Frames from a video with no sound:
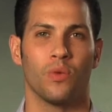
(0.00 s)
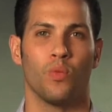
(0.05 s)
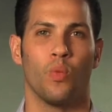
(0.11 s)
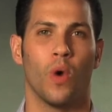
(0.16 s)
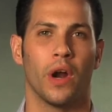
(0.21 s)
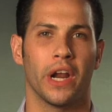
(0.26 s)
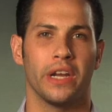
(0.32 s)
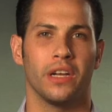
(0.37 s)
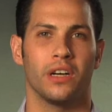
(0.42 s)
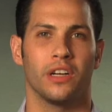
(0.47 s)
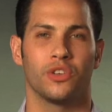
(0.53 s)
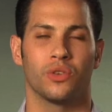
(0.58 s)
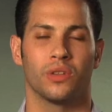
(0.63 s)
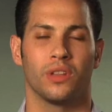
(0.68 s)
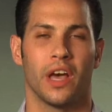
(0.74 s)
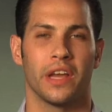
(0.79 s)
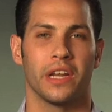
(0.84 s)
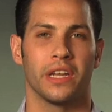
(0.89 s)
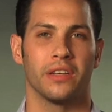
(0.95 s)
and 1
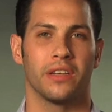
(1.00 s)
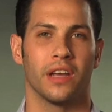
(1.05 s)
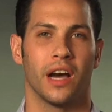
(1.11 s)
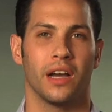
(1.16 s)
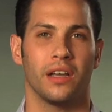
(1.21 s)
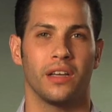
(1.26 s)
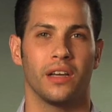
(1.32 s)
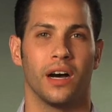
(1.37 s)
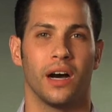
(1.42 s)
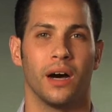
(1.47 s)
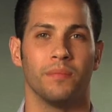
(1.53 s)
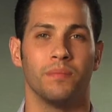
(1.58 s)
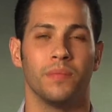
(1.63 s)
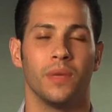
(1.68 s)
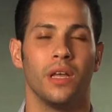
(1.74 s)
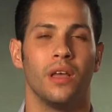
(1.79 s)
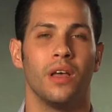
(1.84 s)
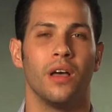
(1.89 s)
800 Lighting.com.